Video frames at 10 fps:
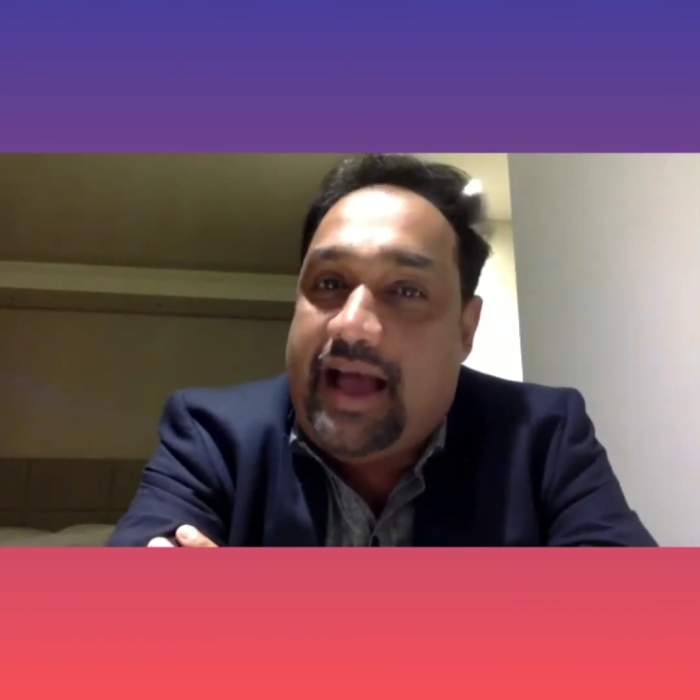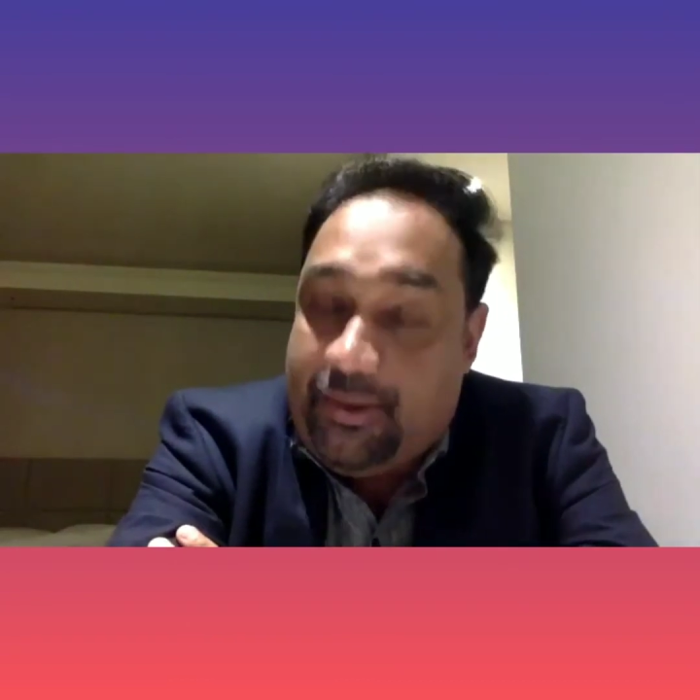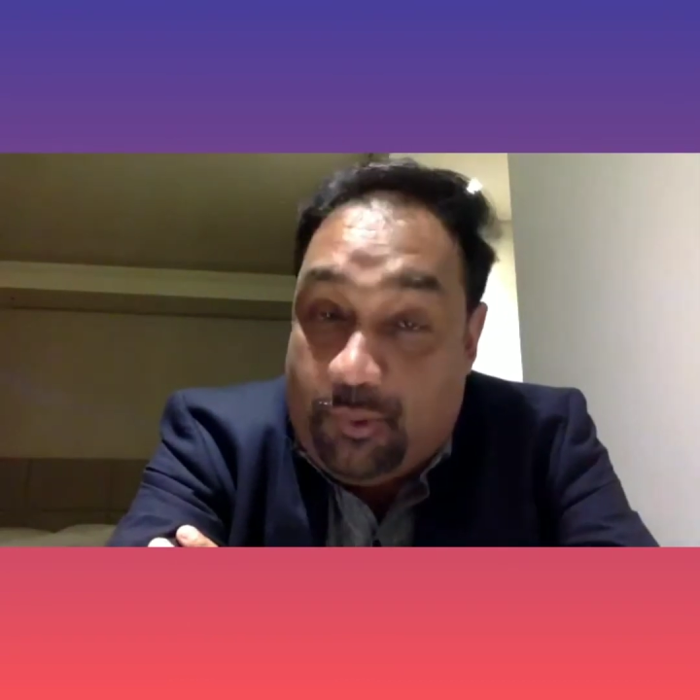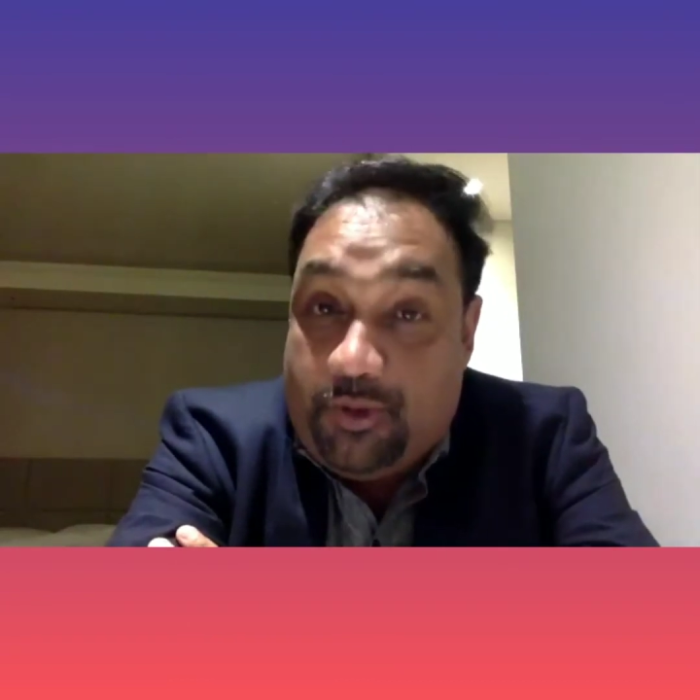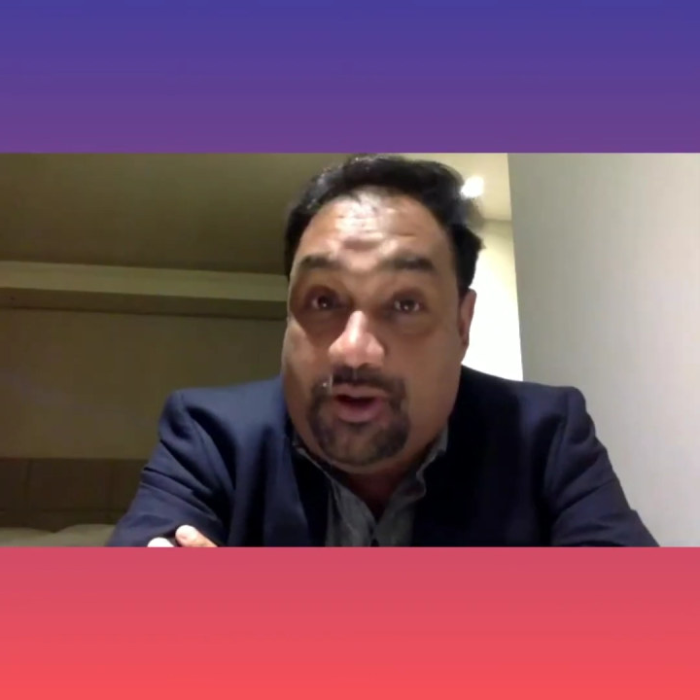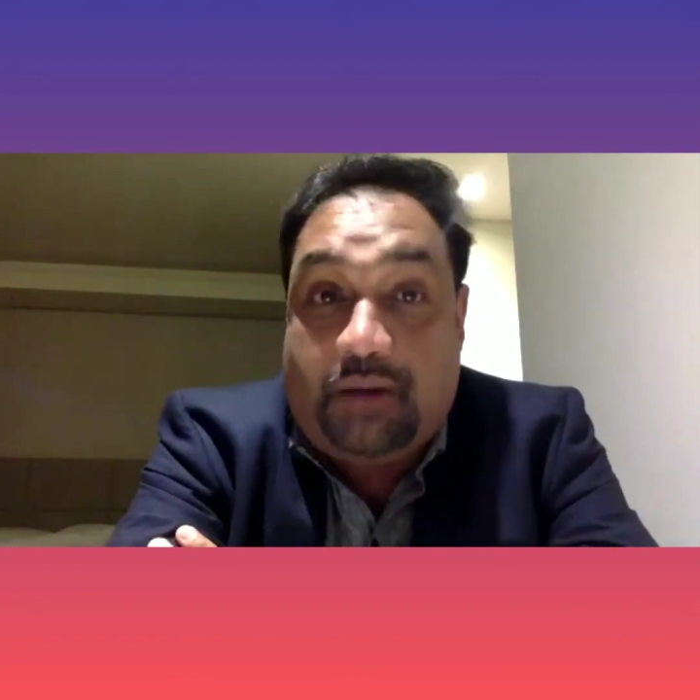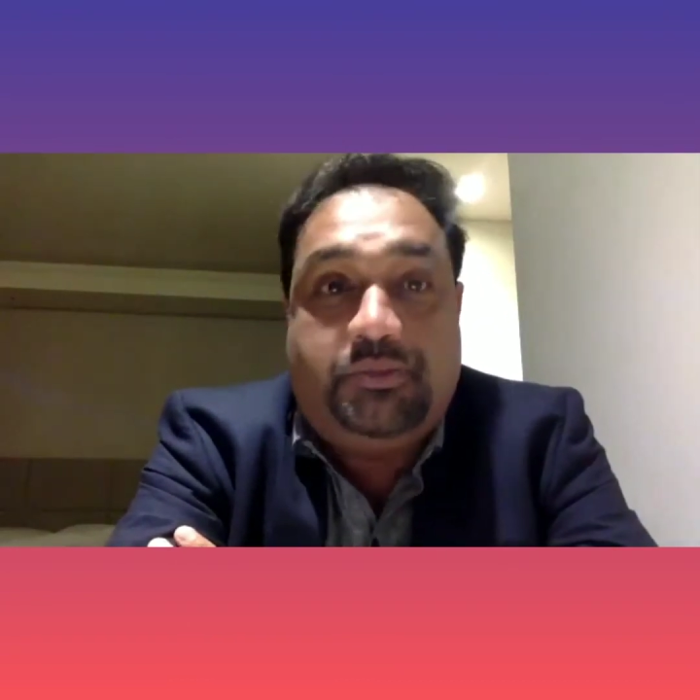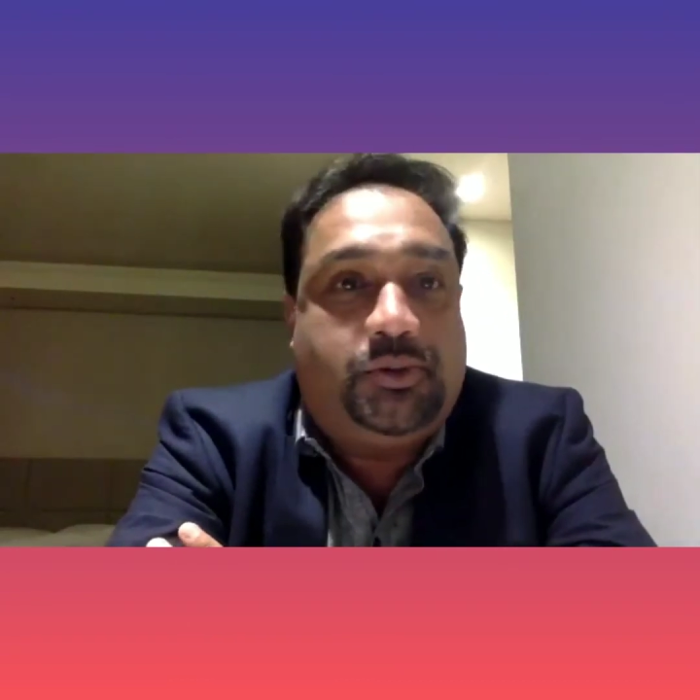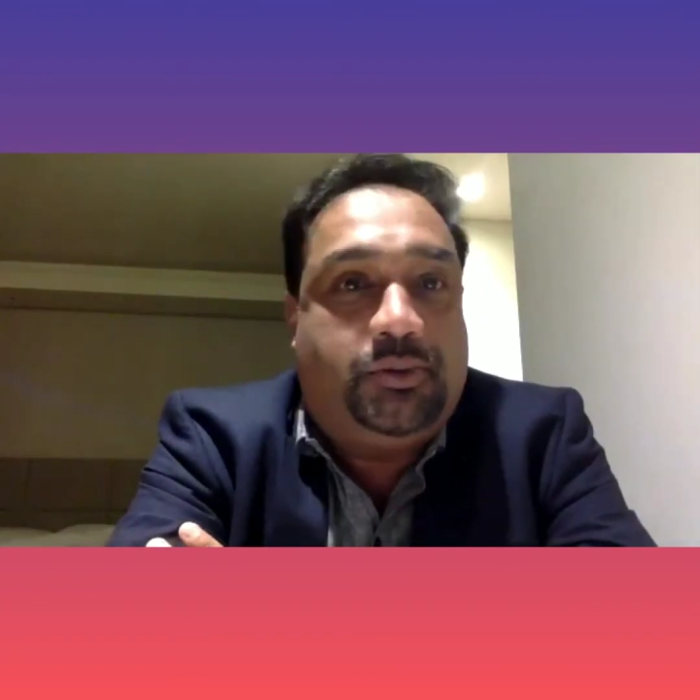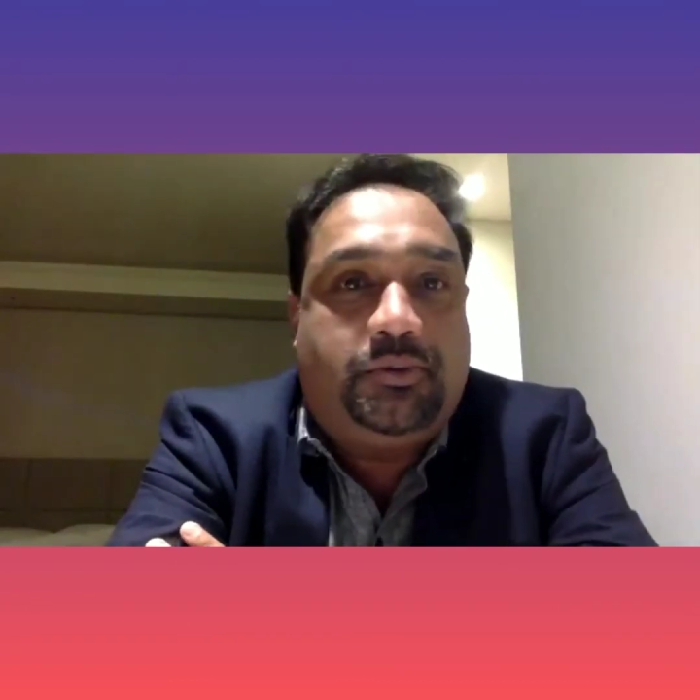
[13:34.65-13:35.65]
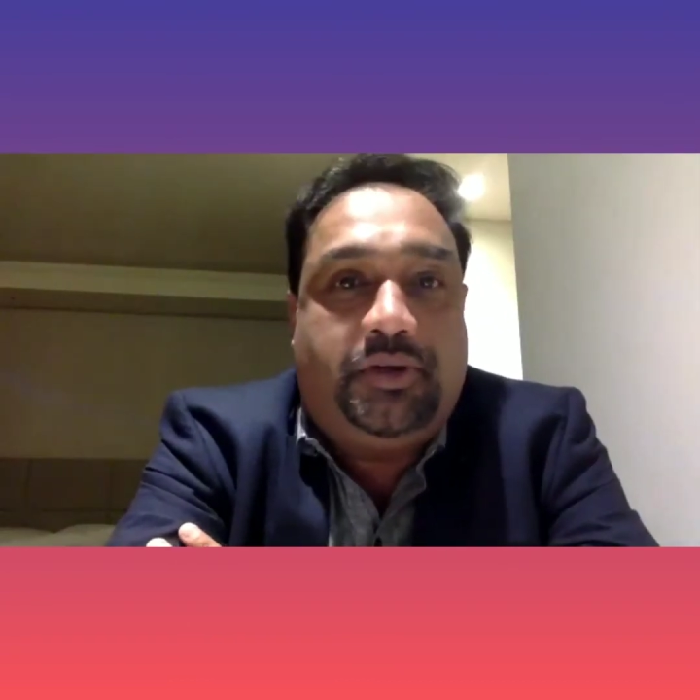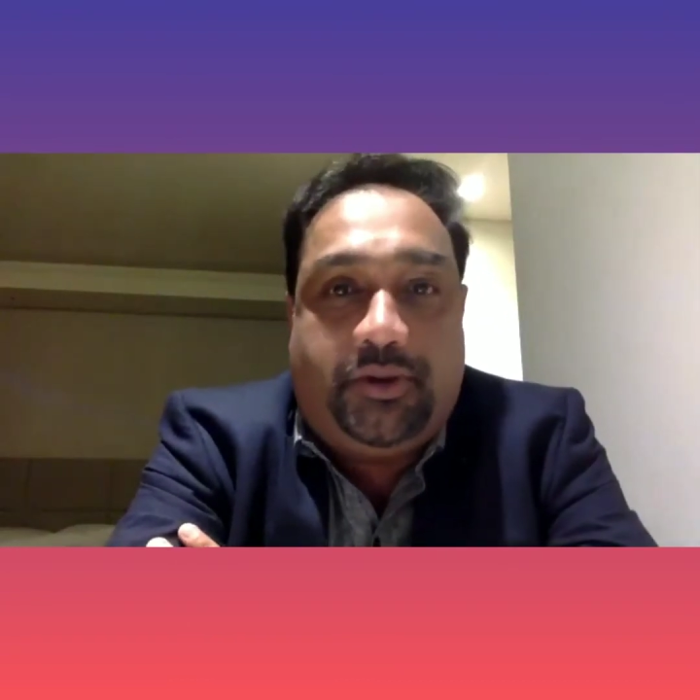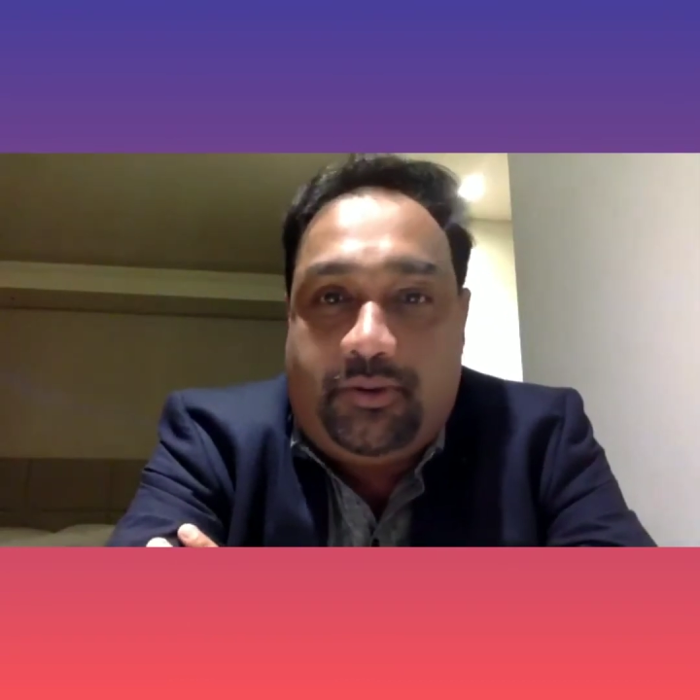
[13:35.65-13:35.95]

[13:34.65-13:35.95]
I want to come to,